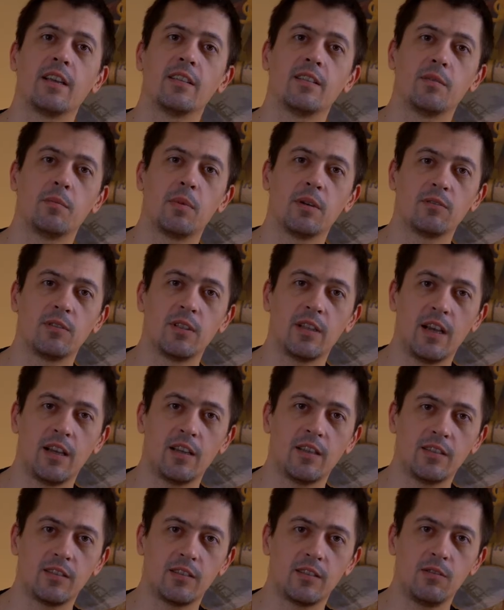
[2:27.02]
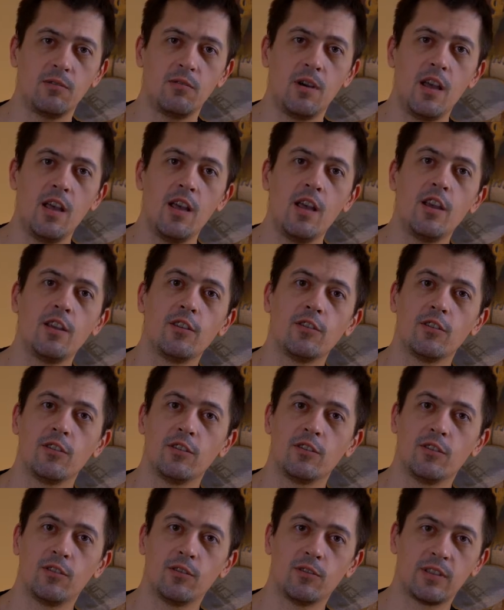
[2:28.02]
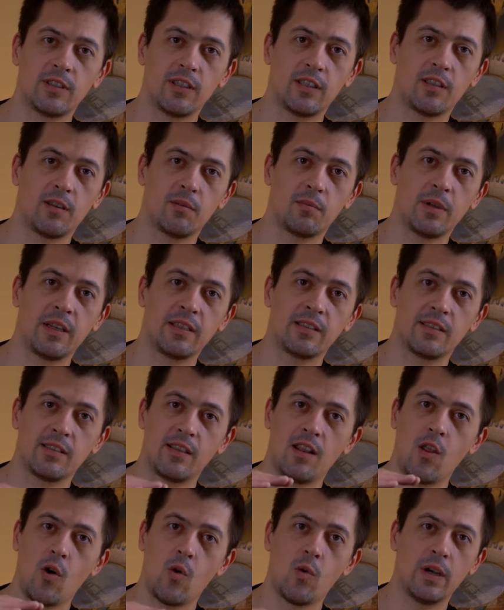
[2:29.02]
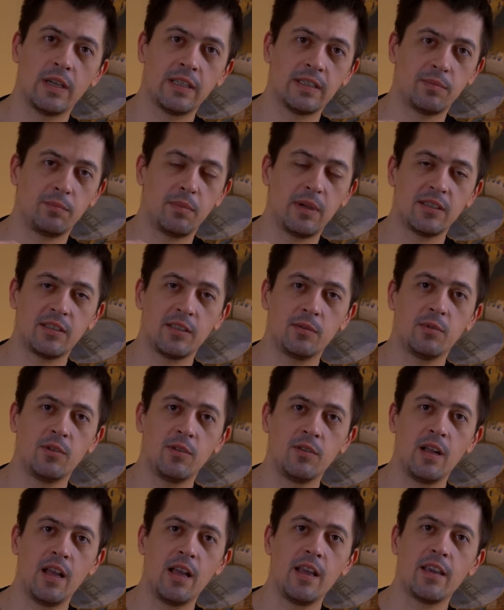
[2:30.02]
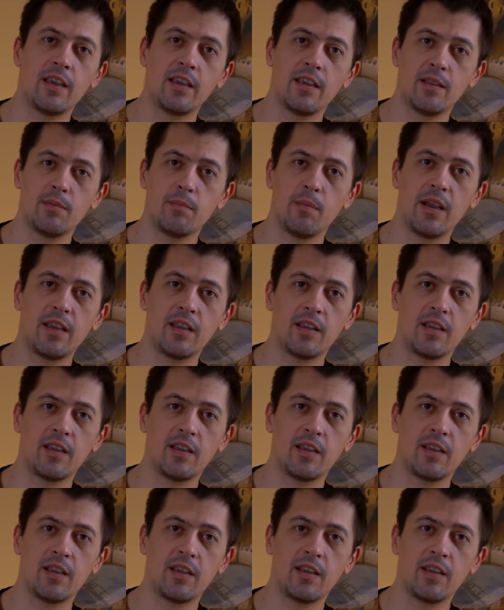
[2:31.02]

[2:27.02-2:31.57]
and about the I S O, you need to set up as low as possible. In my